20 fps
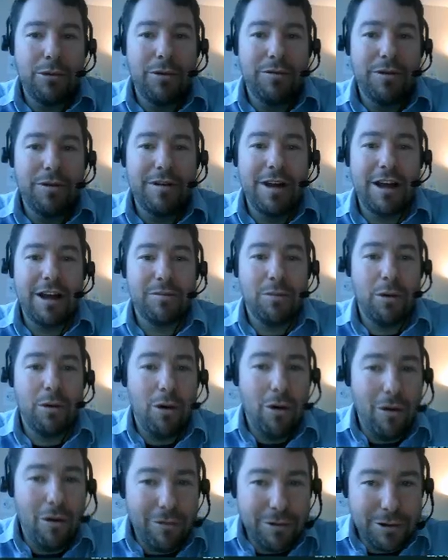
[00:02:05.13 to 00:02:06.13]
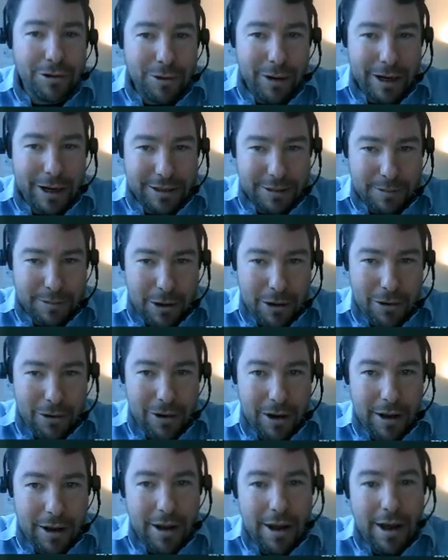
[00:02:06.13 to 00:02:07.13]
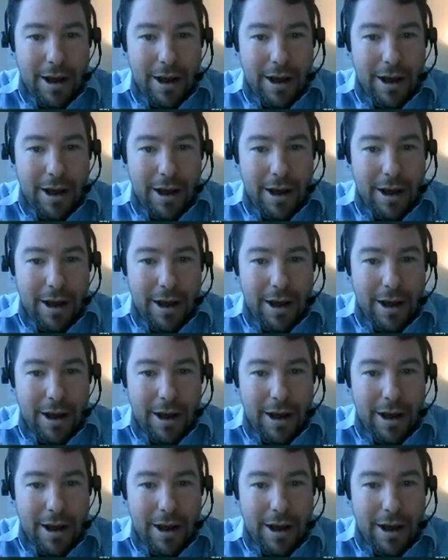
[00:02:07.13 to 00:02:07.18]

move the decimal over twice mode,